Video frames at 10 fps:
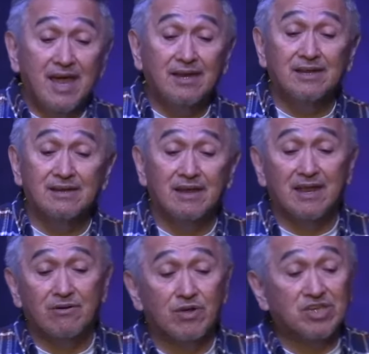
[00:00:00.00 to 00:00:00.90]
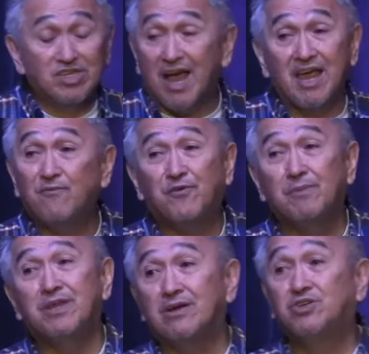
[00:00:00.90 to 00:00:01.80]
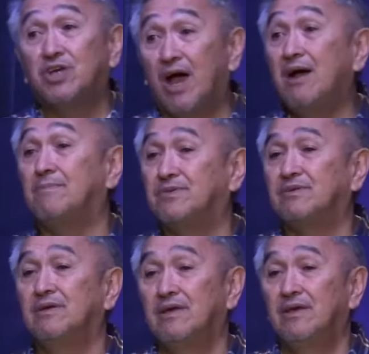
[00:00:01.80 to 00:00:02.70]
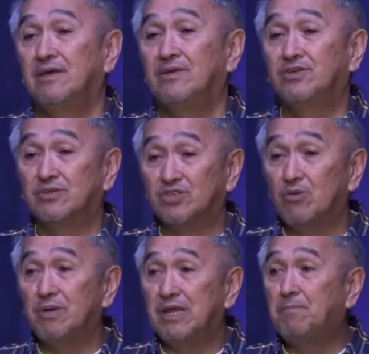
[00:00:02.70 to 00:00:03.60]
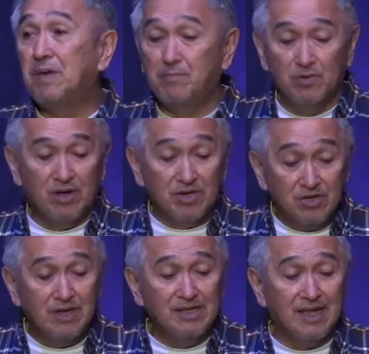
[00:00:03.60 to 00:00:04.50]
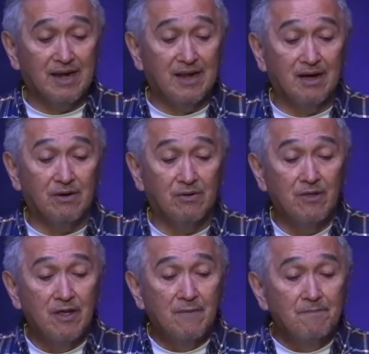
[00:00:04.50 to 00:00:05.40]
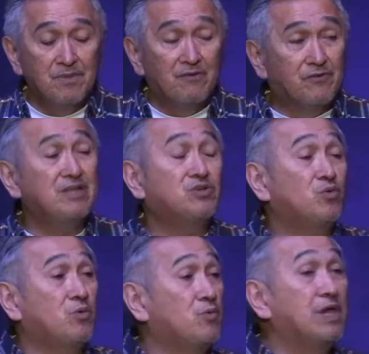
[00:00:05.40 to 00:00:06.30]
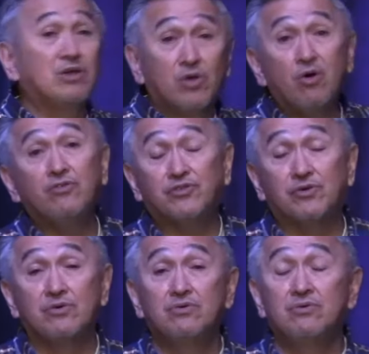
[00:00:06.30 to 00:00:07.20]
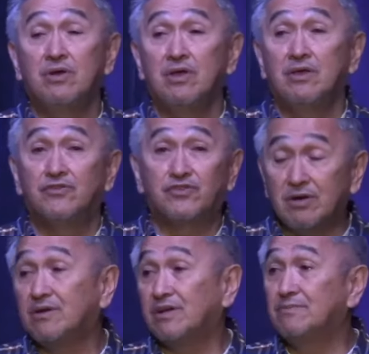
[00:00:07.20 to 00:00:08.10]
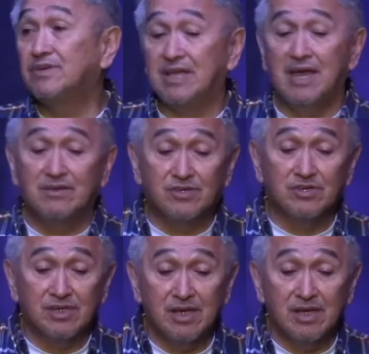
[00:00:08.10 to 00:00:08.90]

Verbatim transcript: and, and resign from their jobs. And so, so many people are doing that now. Friends, we go through circumstances in